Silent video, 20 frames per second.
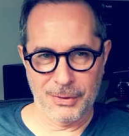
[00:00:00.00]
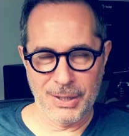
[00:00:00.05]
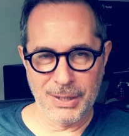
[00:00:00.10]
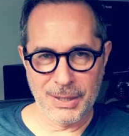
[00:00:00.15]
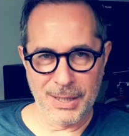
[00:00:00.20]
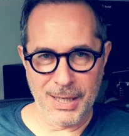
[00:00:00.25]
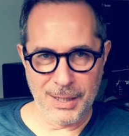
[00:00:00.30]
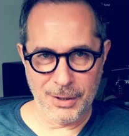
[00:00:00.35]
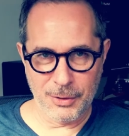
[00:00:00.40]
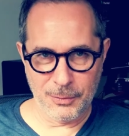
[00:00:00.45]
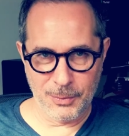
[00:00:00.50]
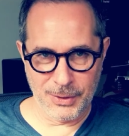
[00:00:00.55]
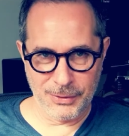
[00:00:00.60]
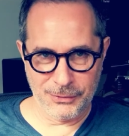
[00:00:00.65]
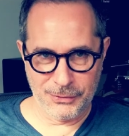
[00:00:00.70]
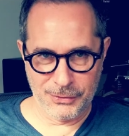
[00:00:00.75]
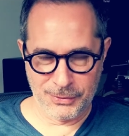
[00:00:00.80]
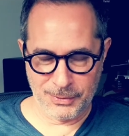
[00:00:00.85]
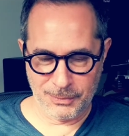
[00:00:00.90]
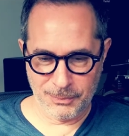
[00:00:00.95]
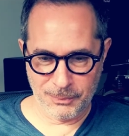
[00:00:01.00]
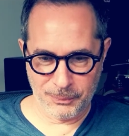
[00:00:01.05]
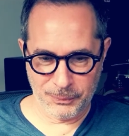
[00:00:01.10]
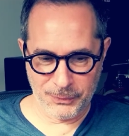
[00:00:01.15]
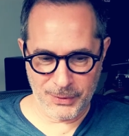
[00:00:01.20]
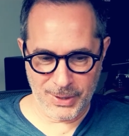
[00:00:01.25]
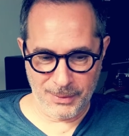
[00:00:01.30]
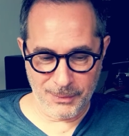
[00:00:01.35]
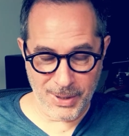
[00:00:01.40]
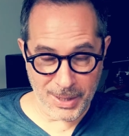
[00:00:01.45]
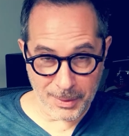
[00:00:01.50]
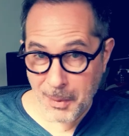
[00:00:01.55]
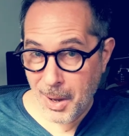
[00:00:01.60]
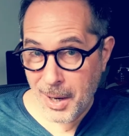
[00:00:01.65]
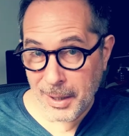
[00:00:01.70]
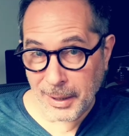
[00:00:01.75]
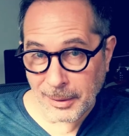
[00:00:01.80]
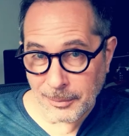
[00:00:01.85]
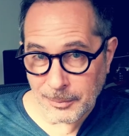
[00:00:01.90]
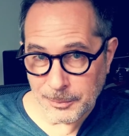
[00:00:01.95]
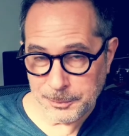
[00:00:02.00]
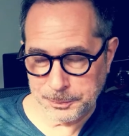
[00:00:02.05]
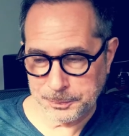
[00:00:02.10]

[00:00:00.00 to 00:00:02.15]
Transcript: engagements, and make money.